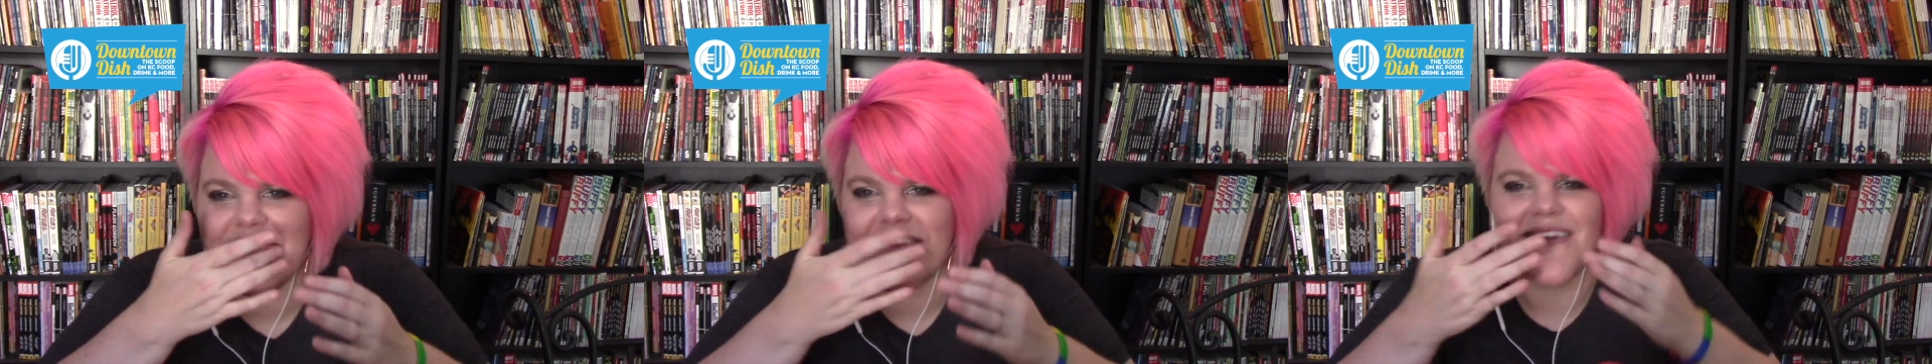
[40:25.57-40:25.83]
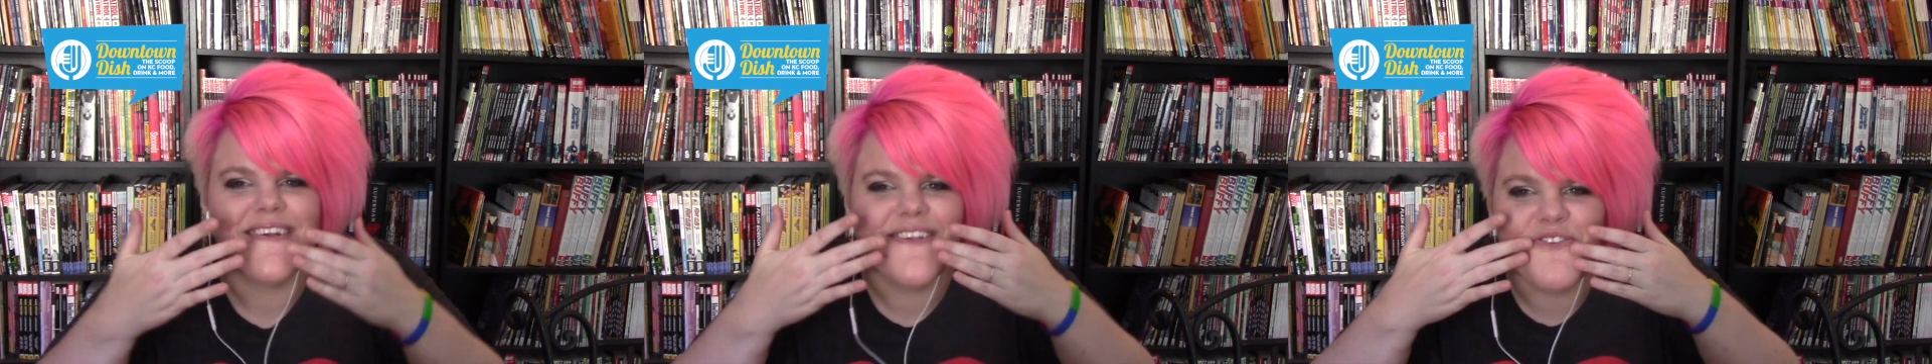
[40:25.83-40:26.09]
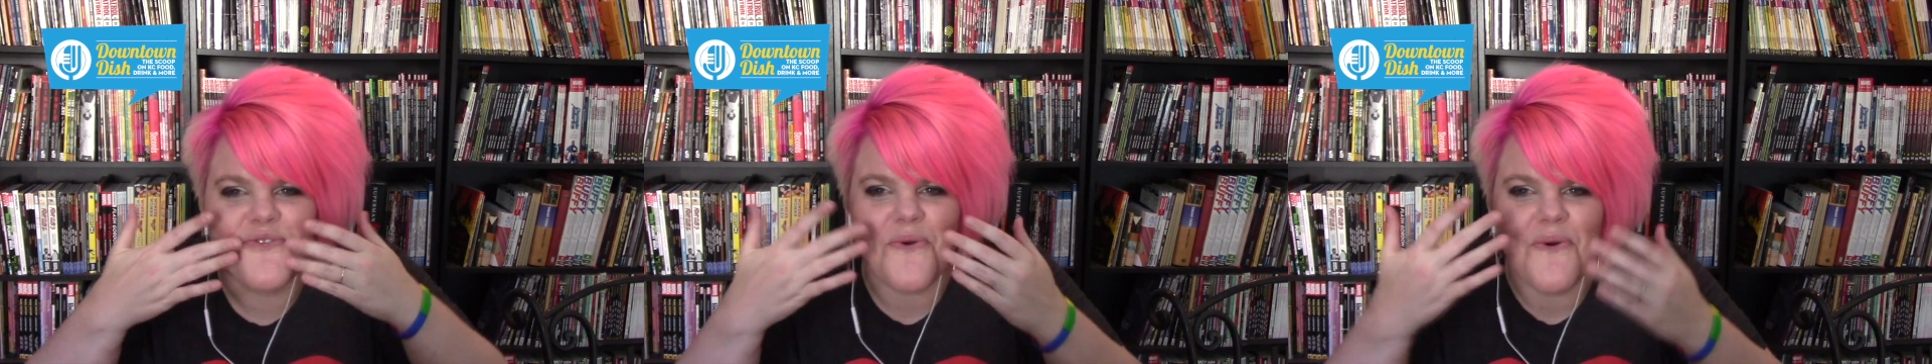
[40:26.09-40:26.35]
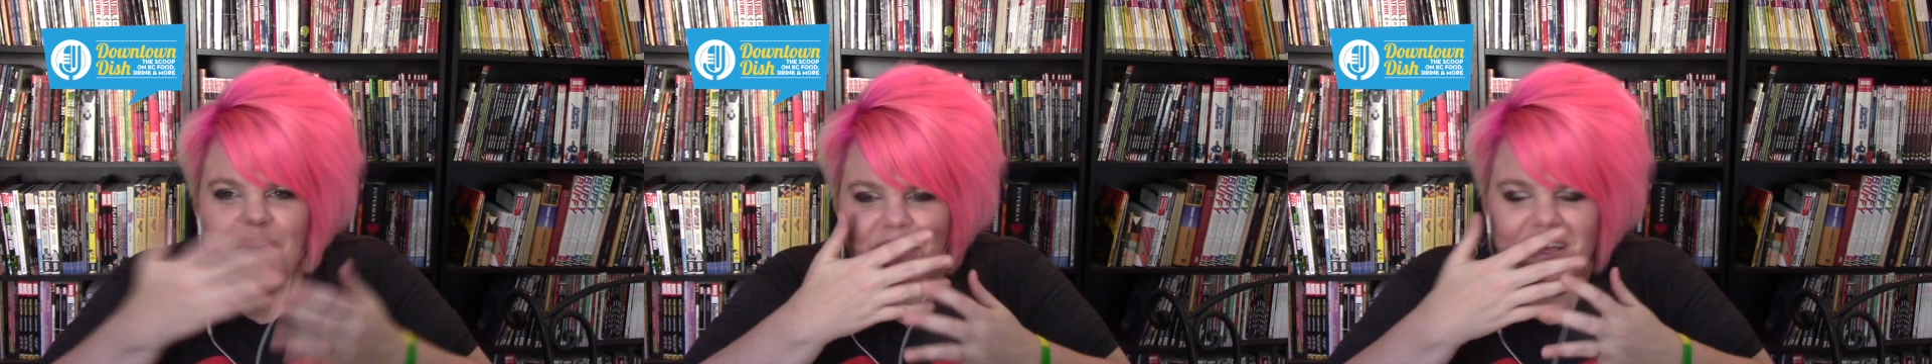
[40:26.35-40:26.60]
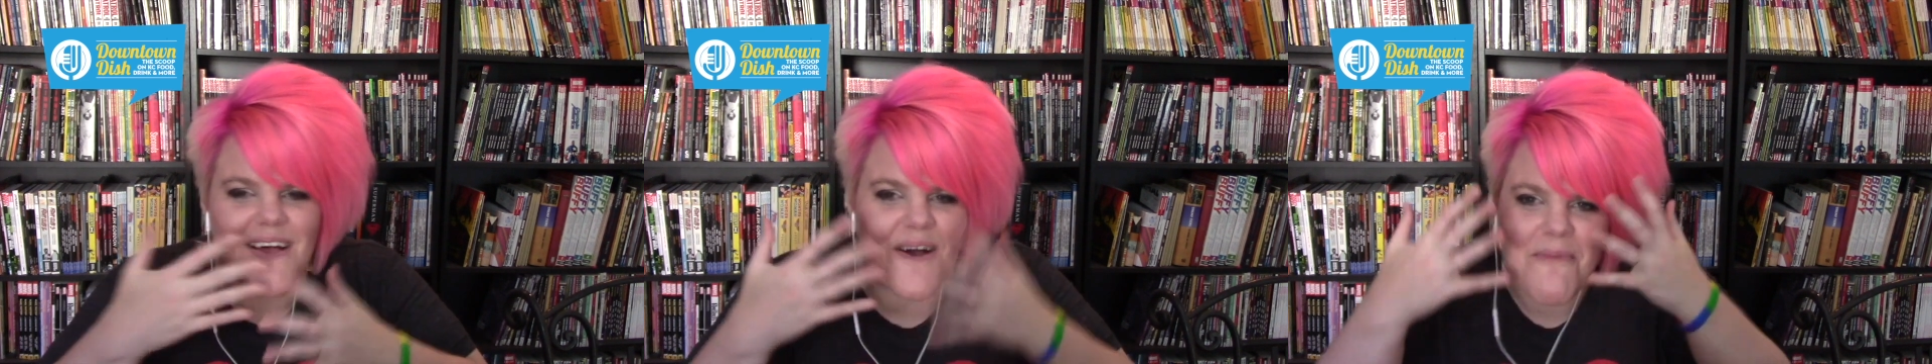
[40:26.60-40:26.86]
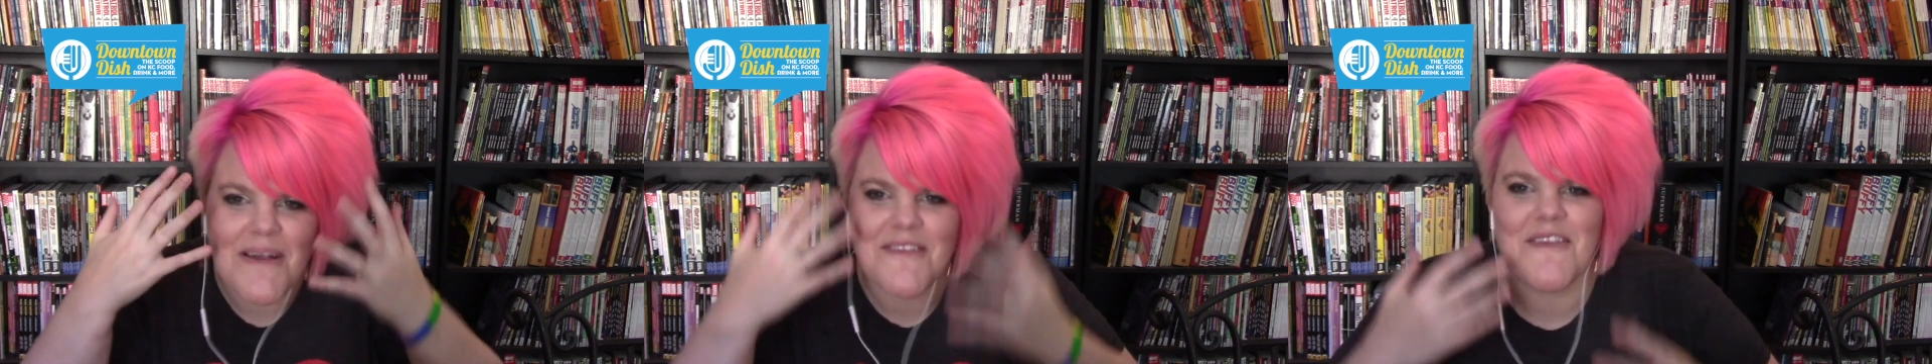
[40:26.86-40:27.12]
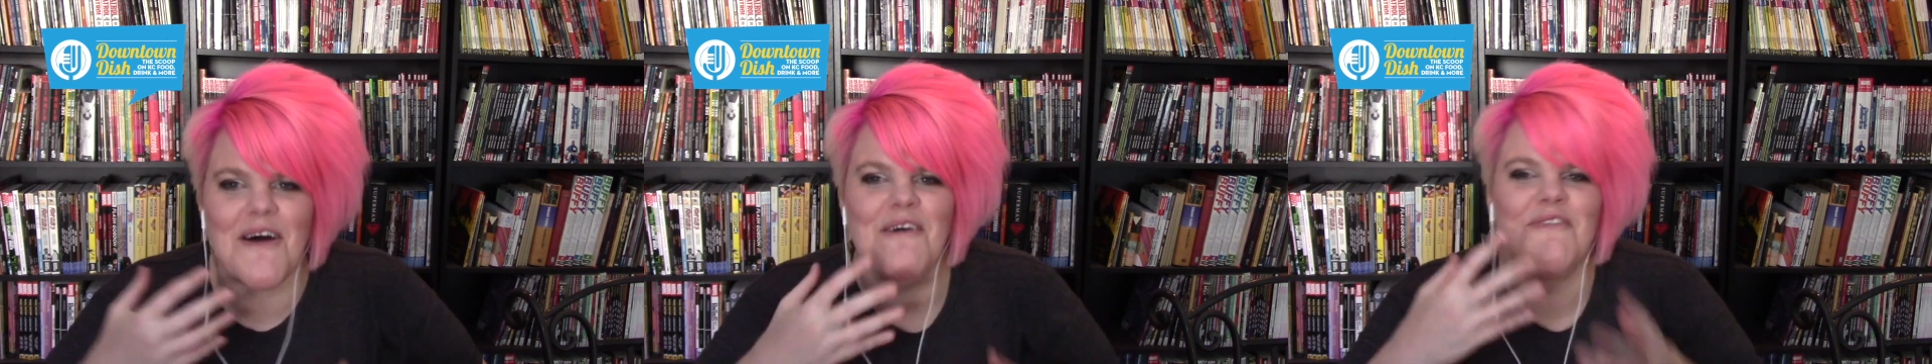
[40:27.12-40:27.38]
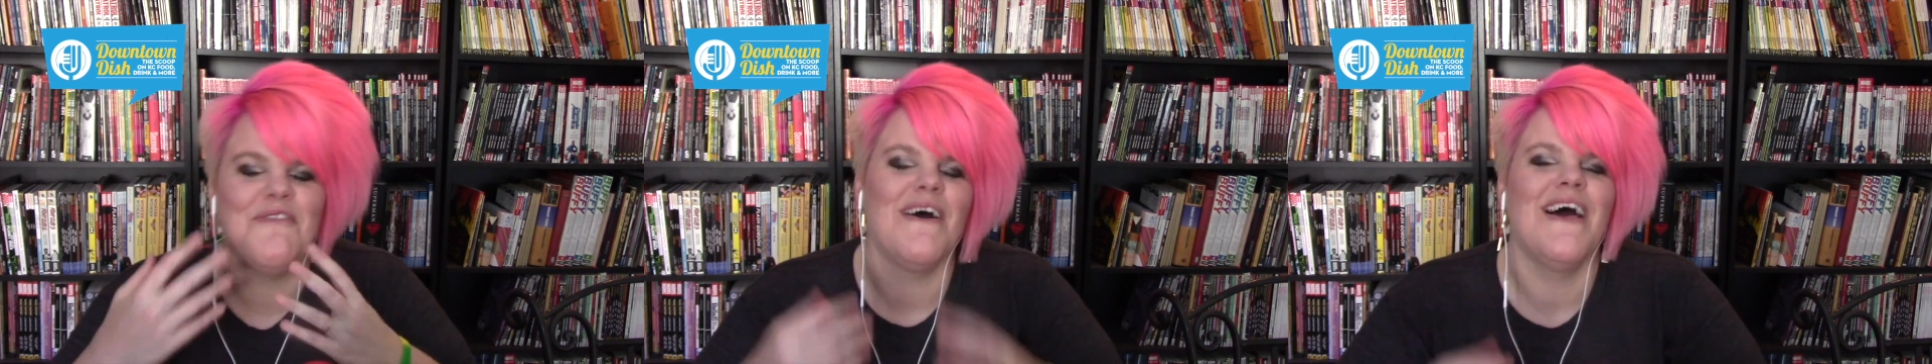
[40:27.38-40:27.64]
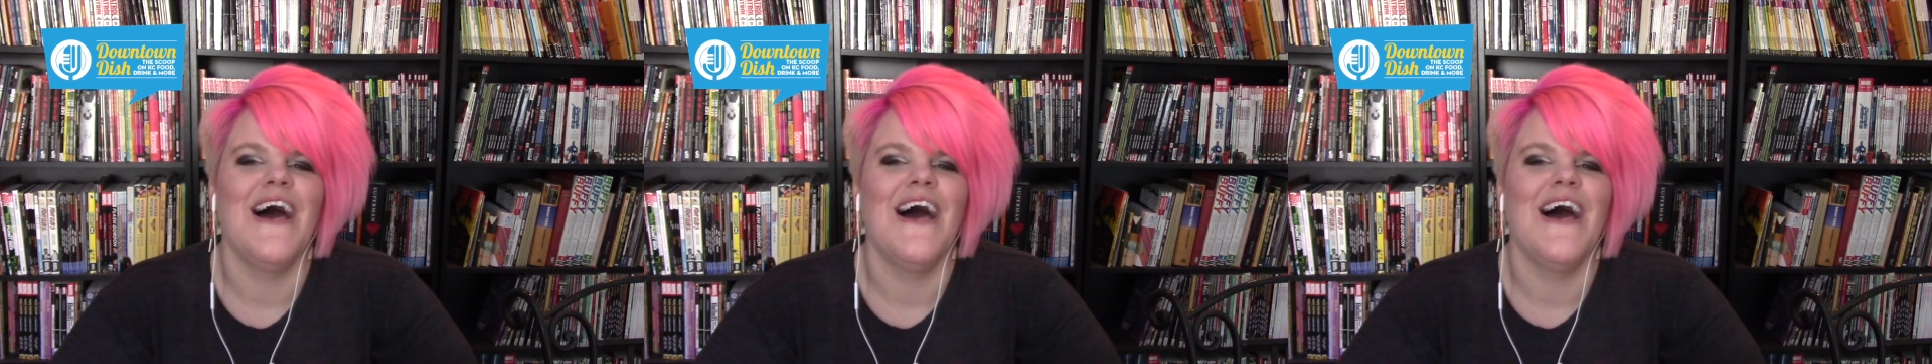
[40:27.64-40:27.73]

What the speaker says: to drool on myself.